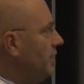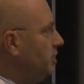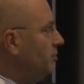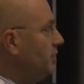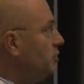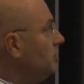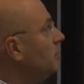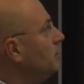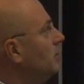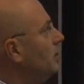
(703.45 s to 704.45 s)
asset
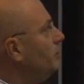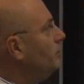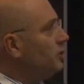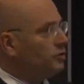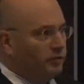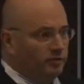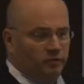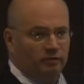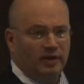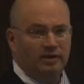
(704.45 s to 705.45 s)
management, PAS
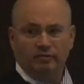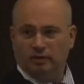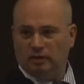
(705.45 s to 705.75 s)
55,